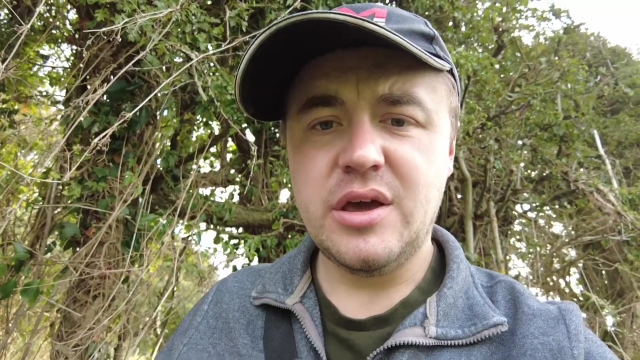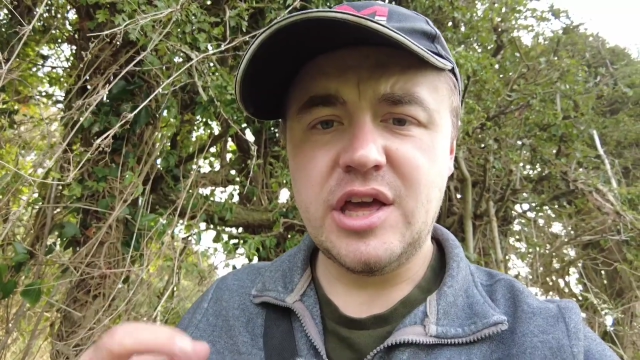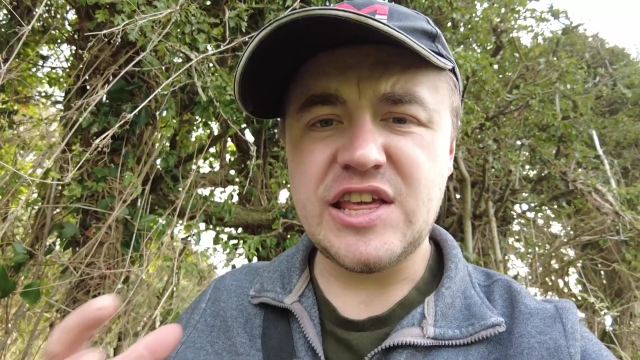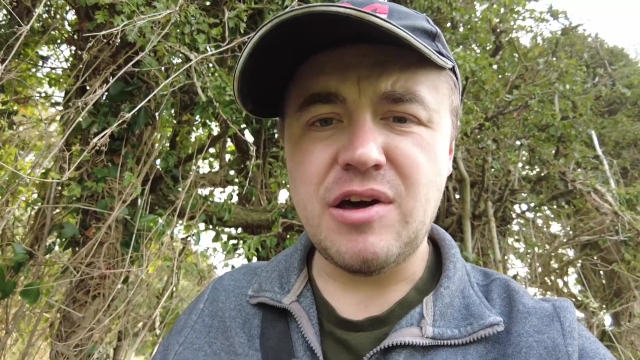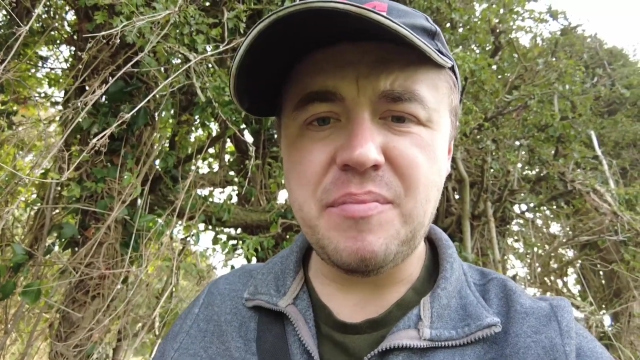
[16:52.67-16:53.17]

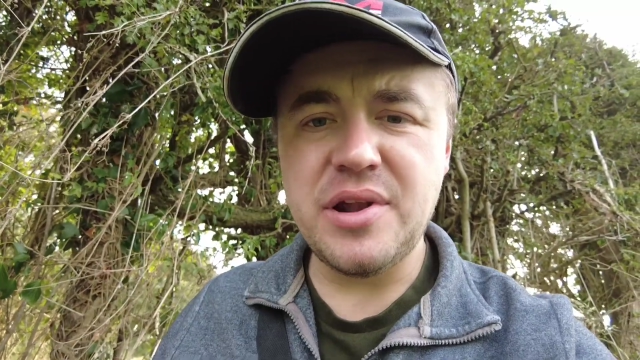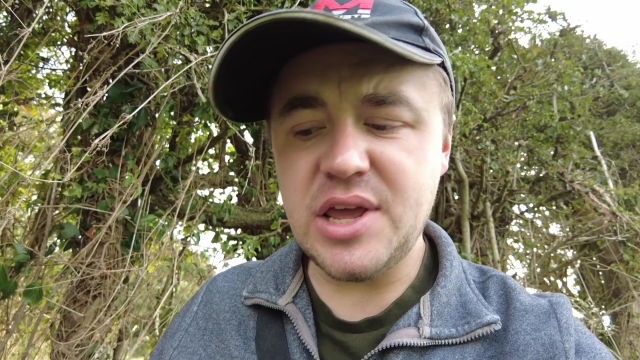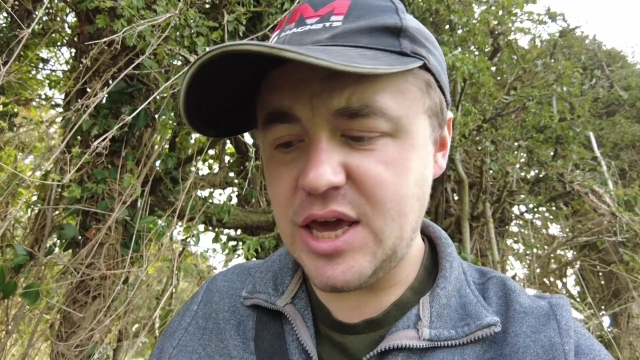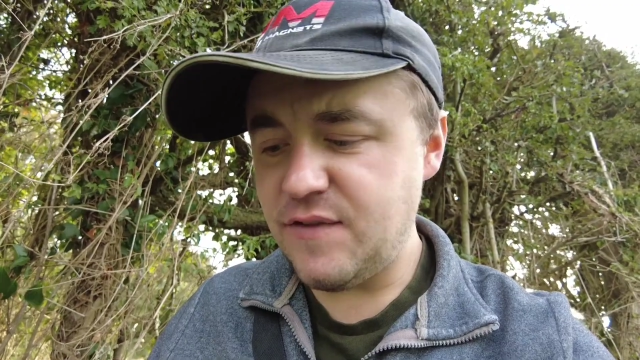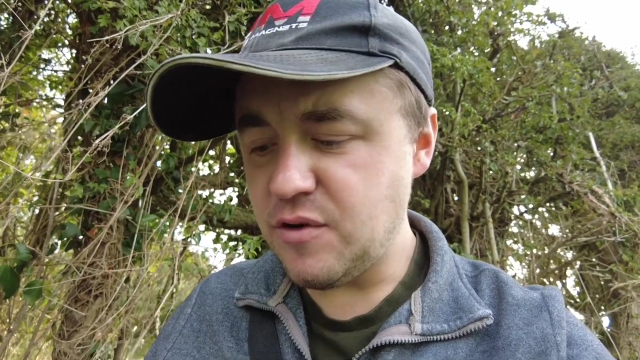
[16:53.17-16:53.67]
So I
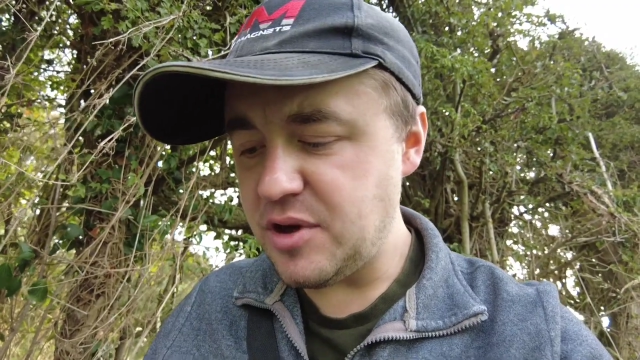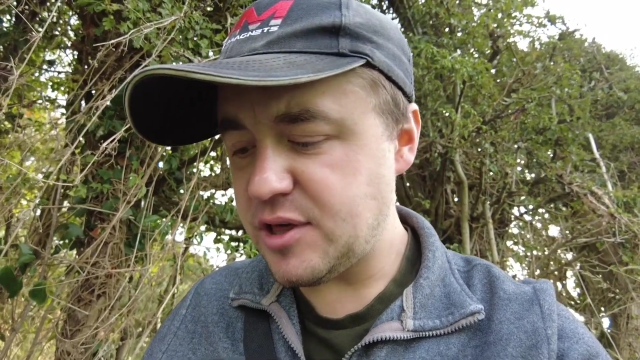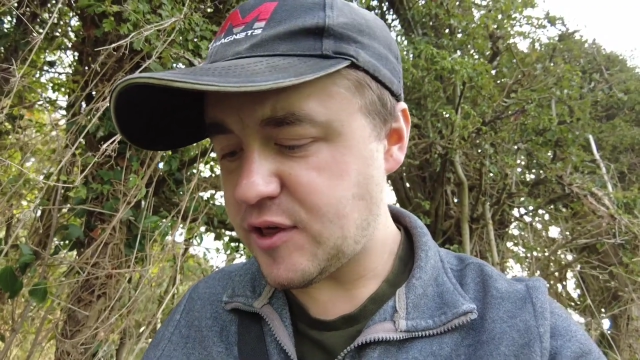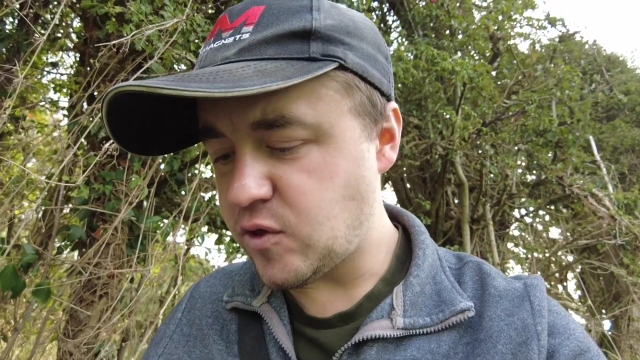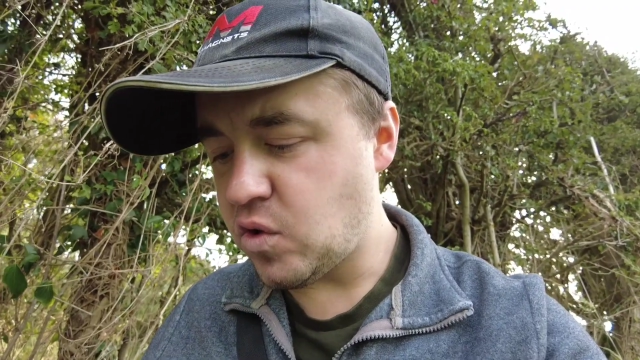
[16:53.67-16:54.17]
believe there is
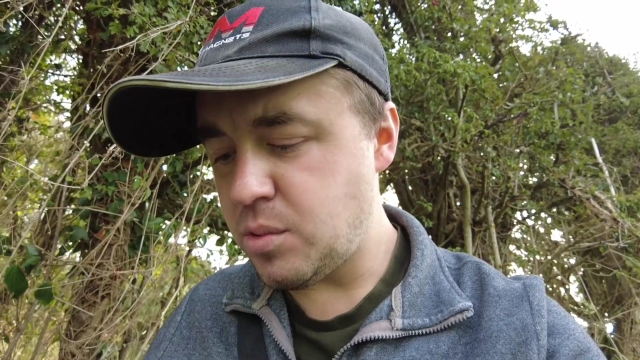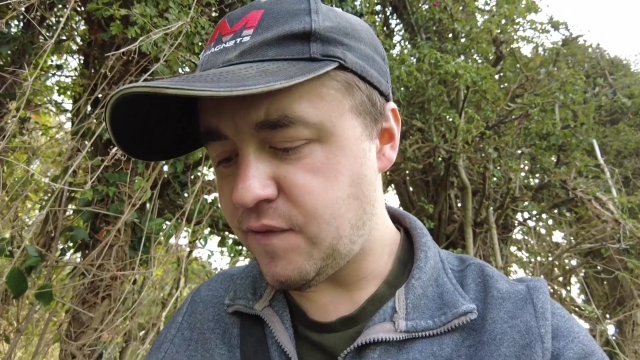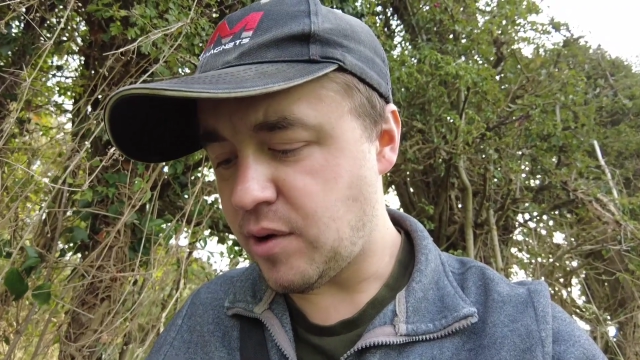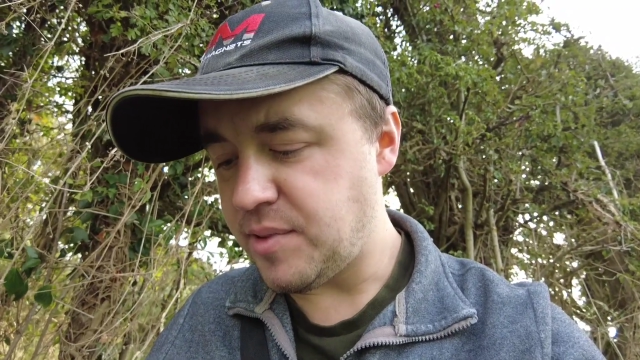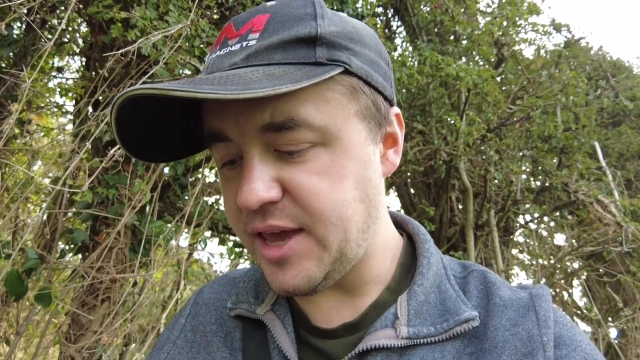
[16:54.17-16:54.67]
a story
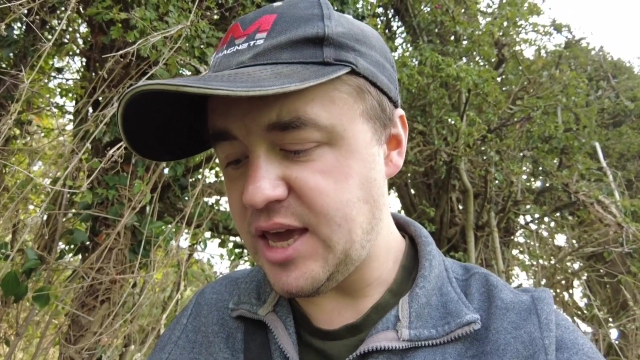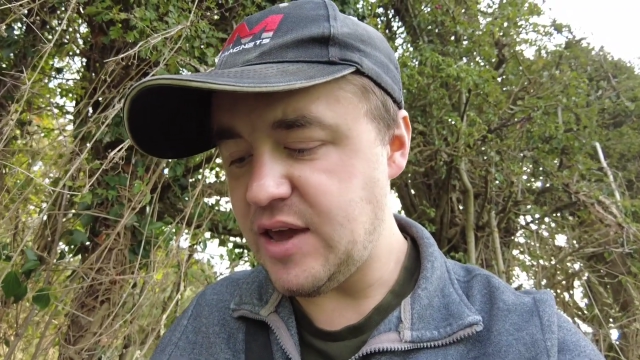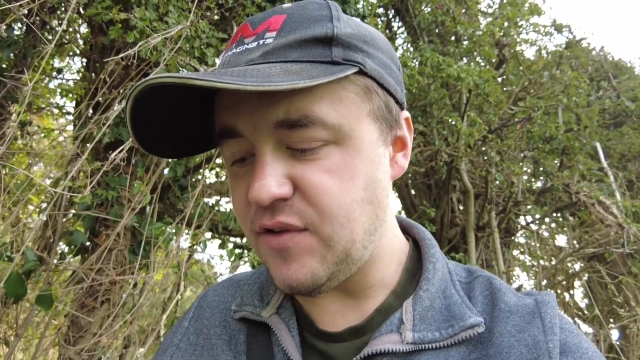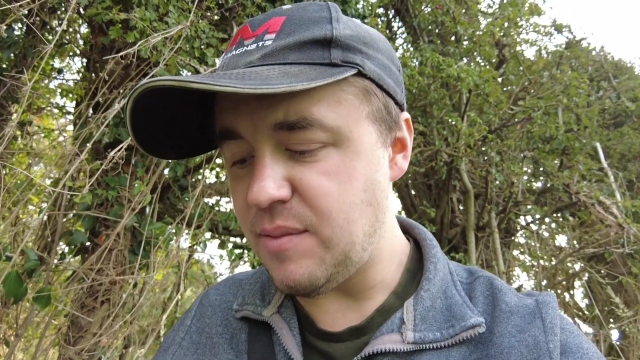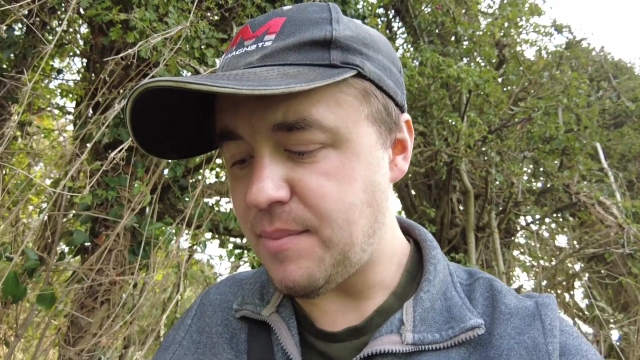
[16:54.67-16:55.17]
from the
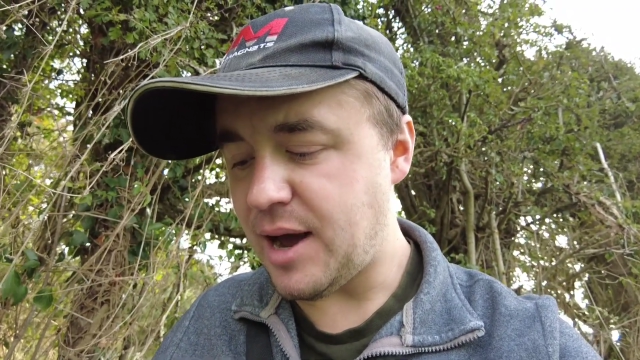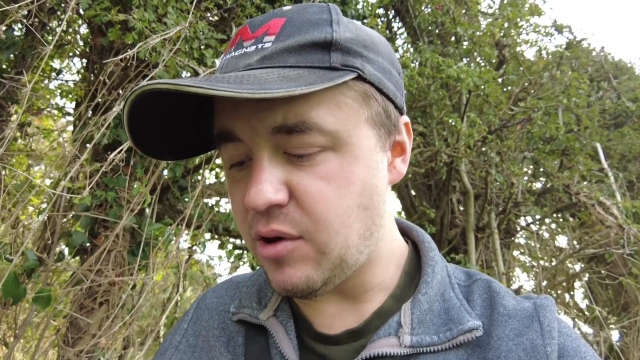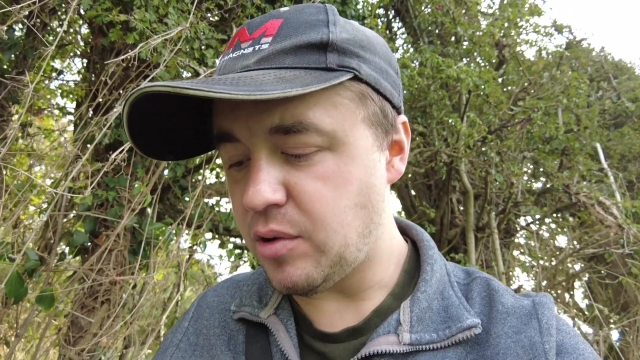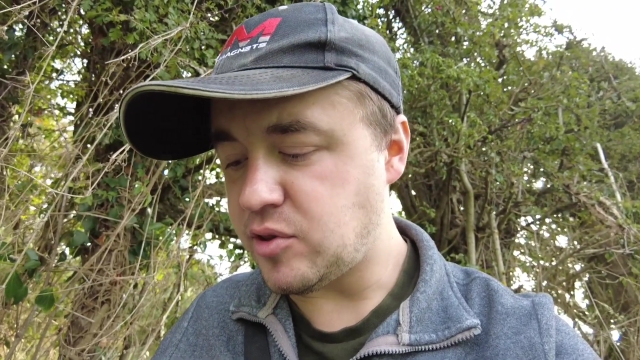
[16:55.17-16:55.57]
Evening Mail